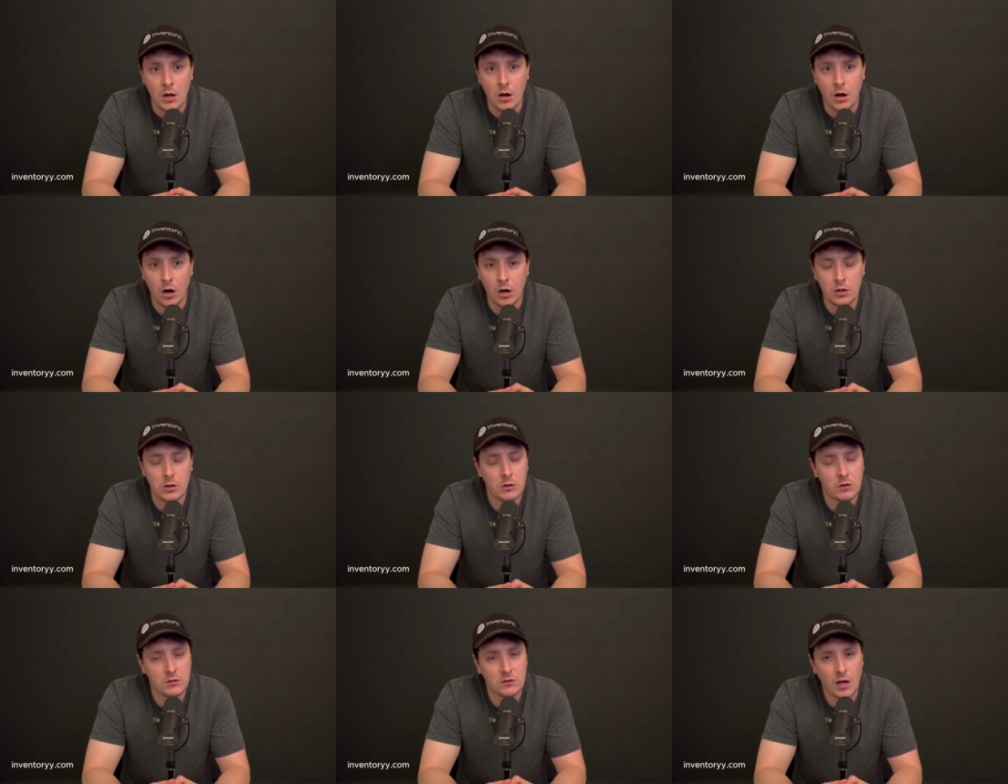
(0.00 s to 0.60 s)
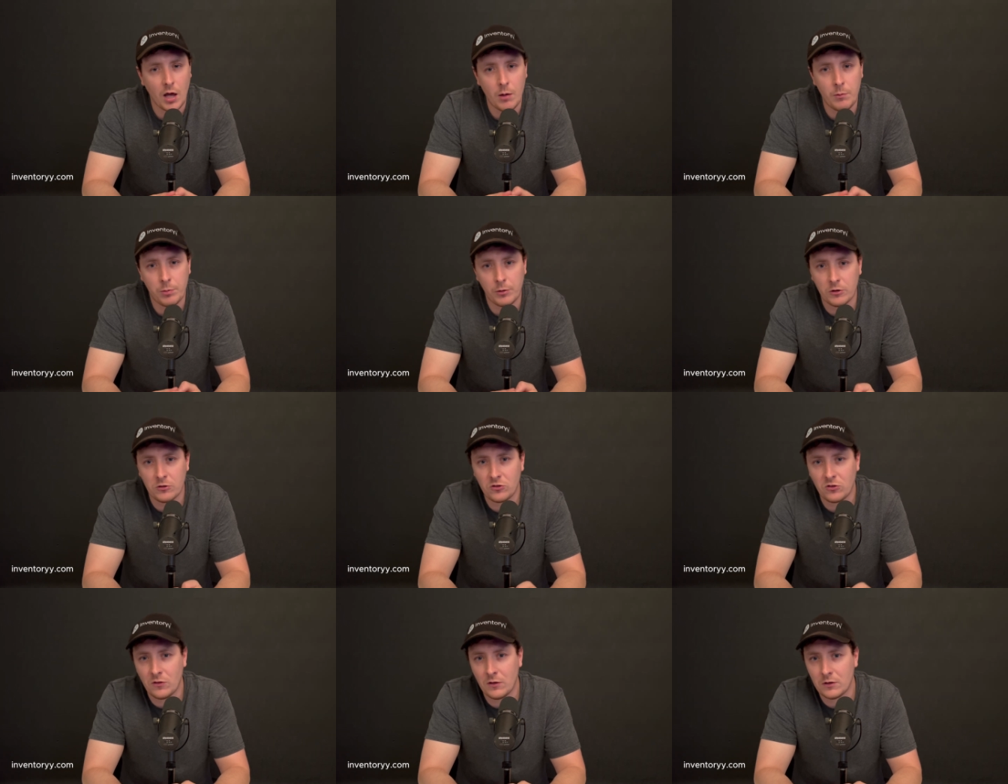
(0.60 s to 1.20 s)
Are you the type
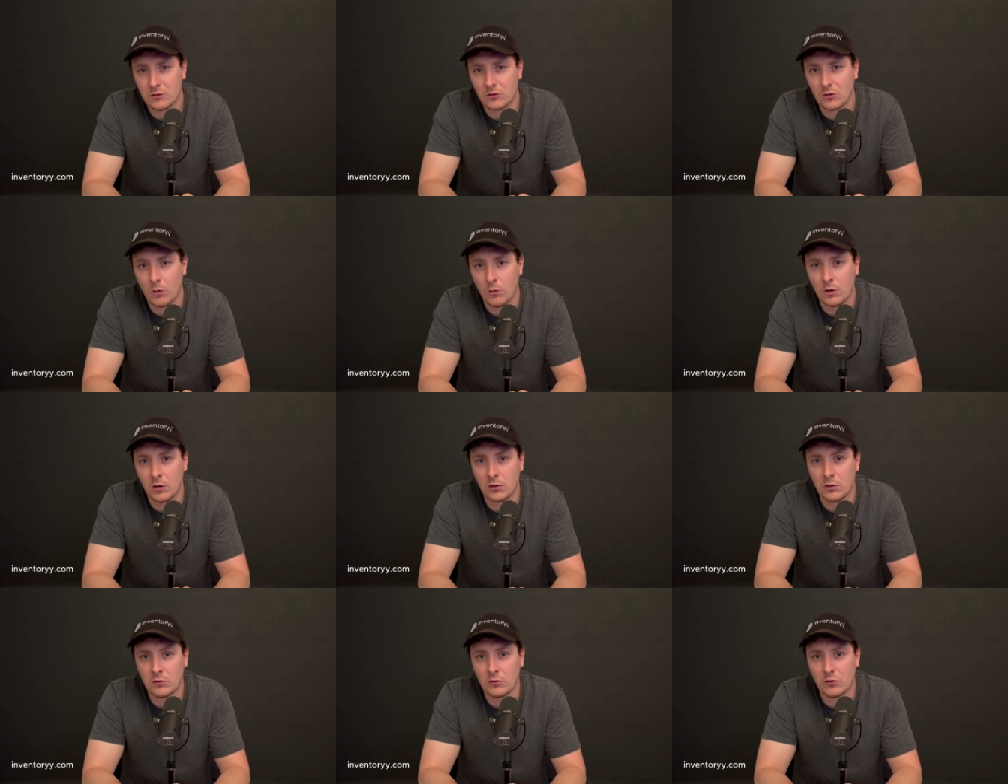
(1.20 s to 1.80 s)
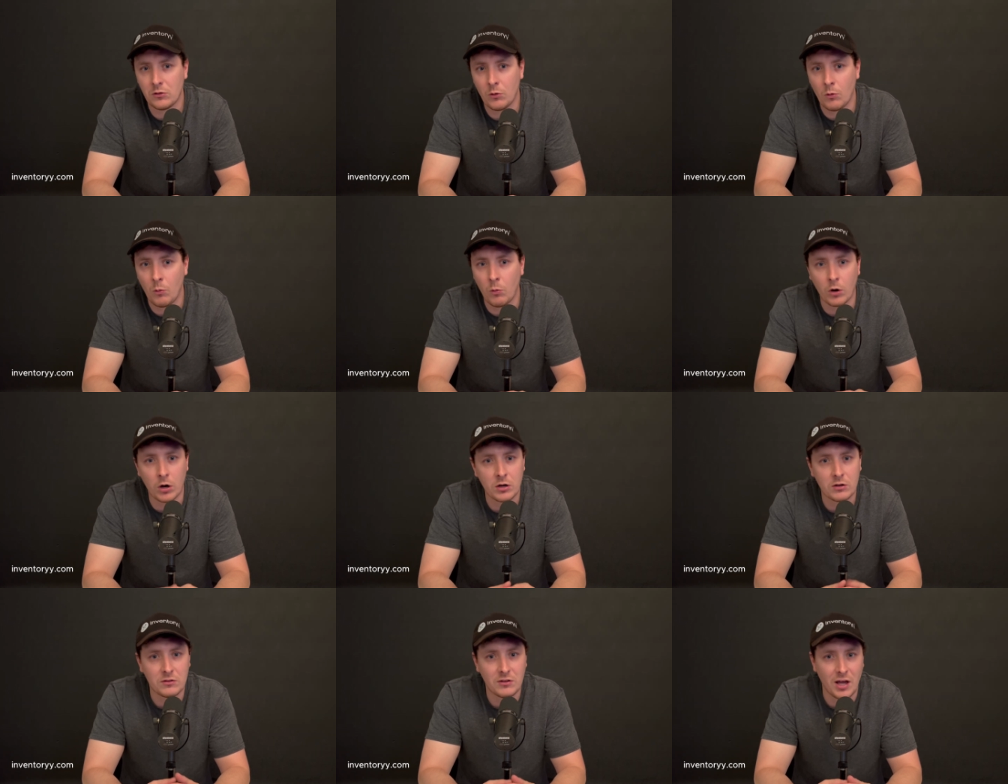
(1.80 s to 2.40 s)
person that's going to
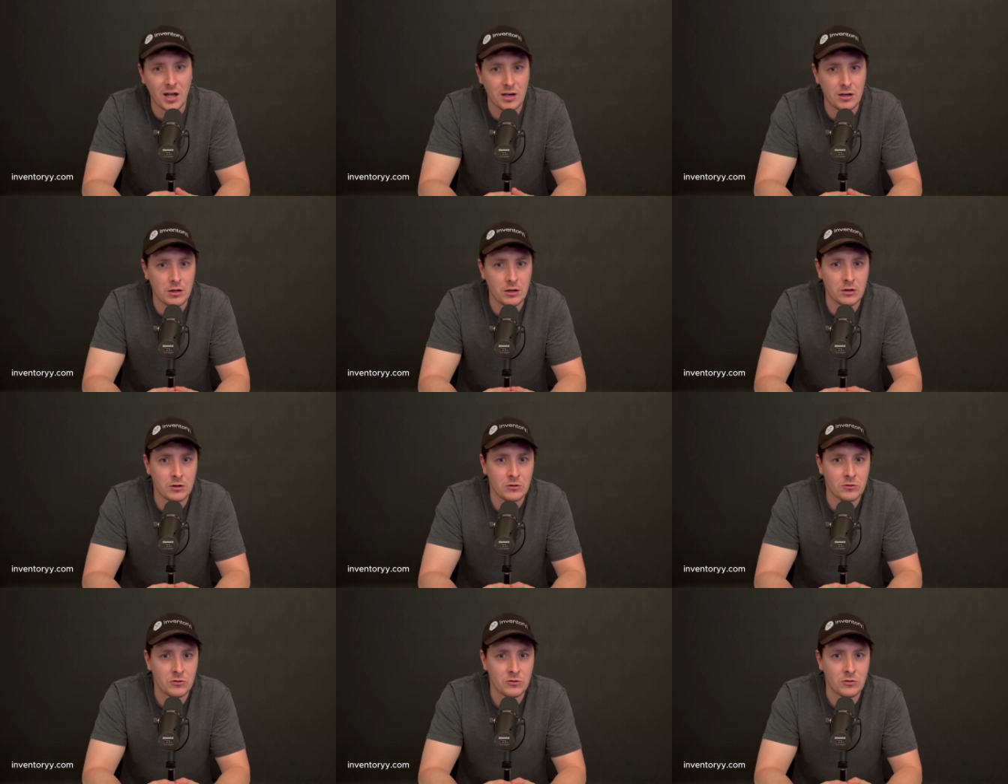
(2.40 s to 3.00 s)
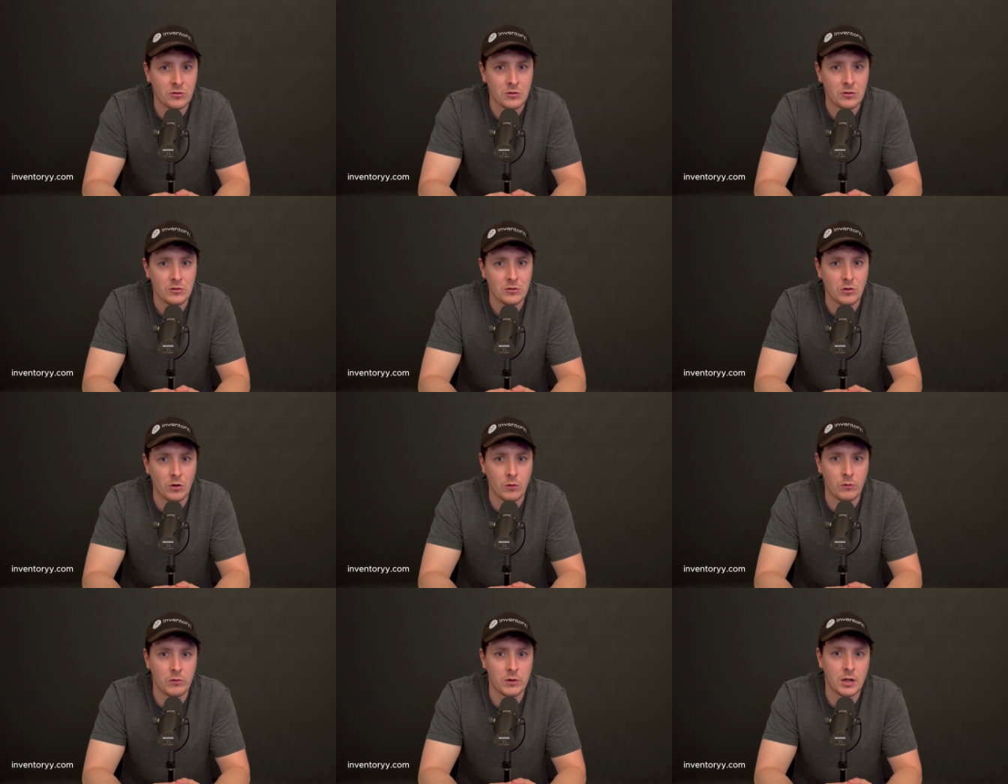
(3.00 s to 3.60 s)
work 10 years
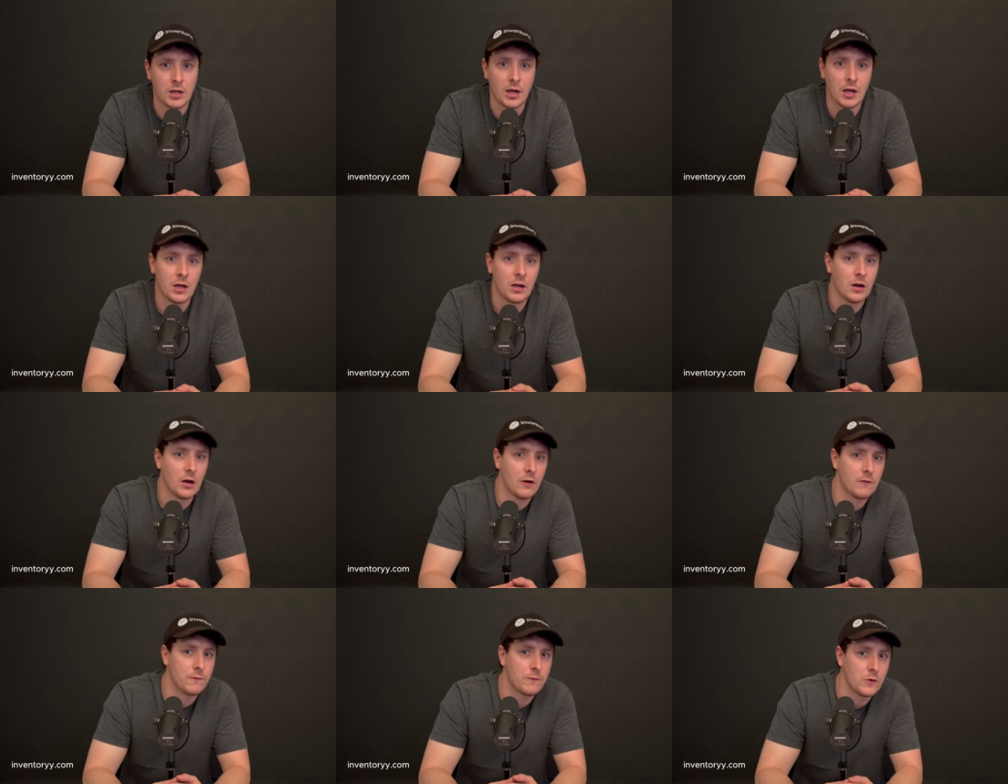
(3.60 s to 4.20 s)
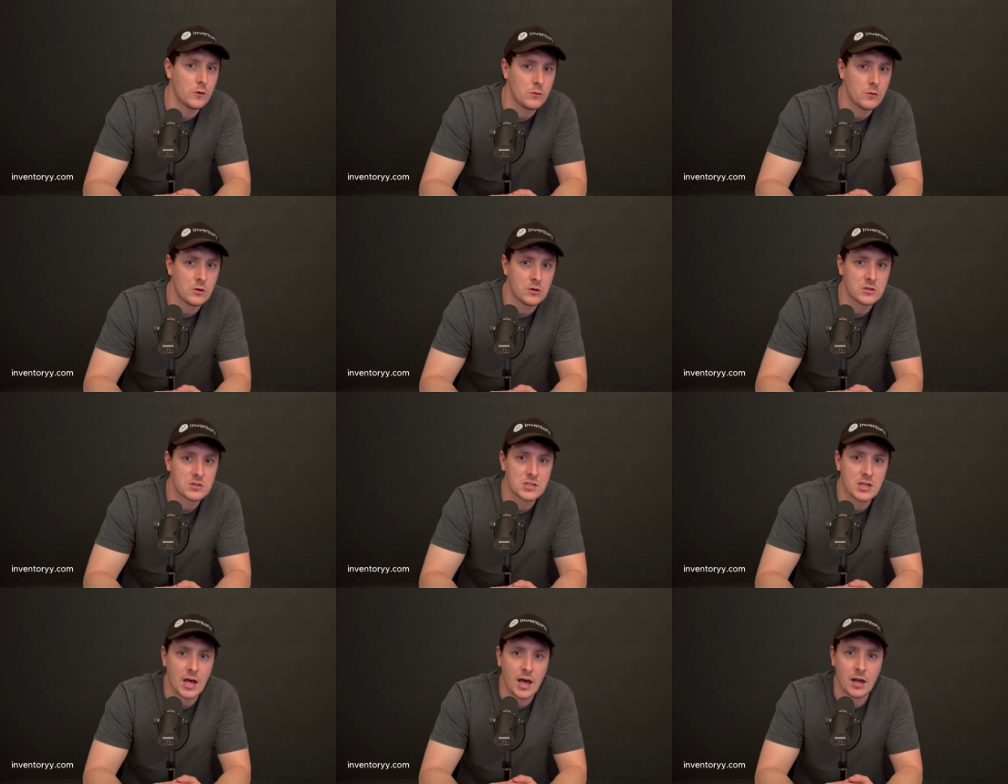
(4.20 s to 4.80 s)
to only get a few
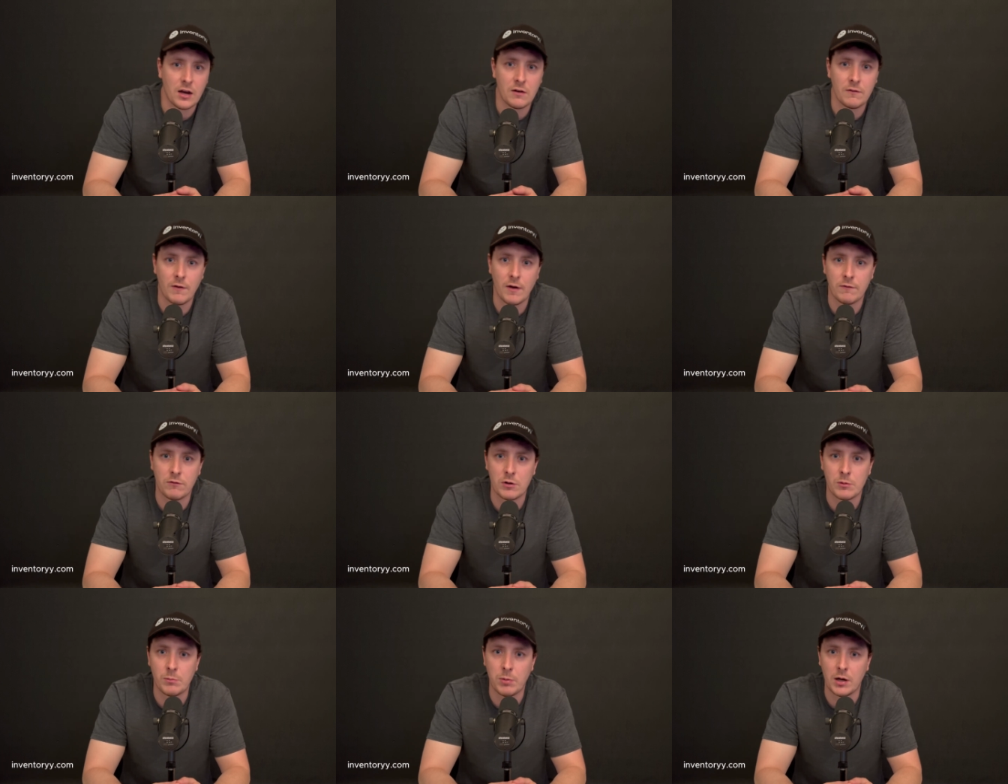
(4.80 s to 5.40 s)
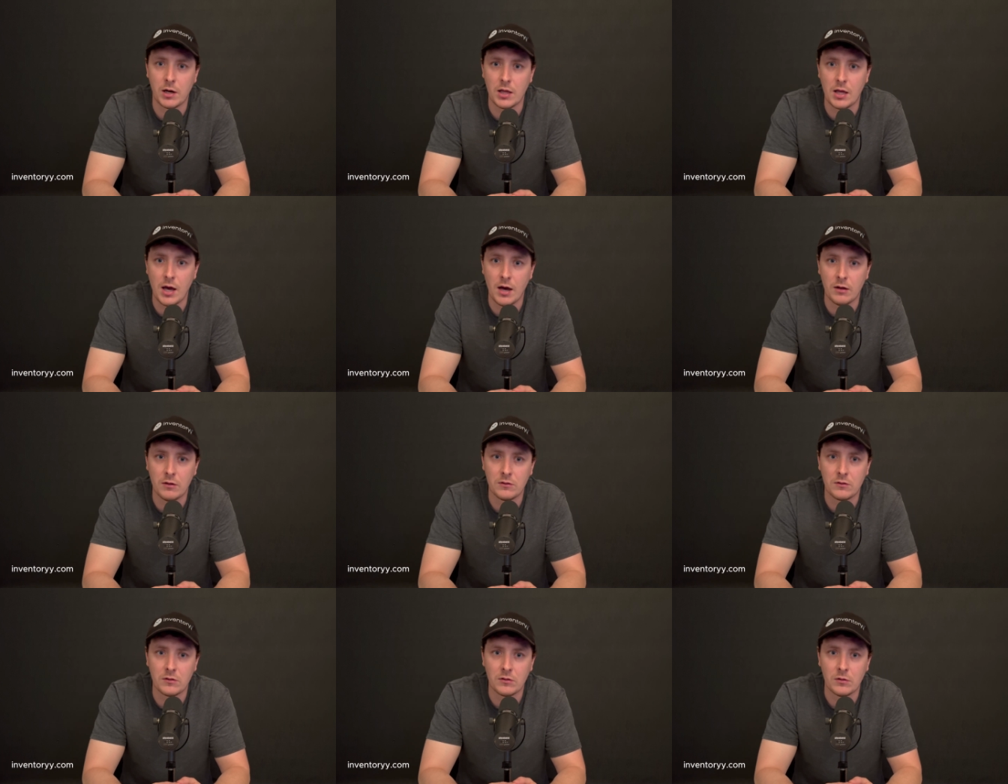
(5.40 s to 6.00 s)
years ahead of everybody
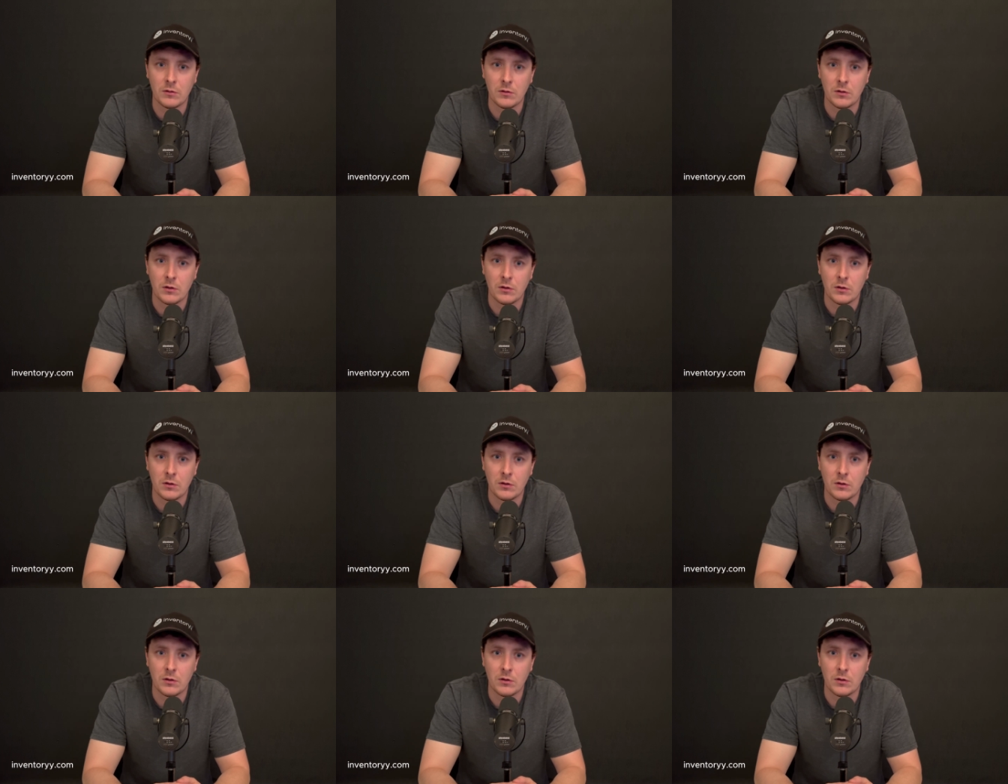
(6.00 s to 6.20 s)
else?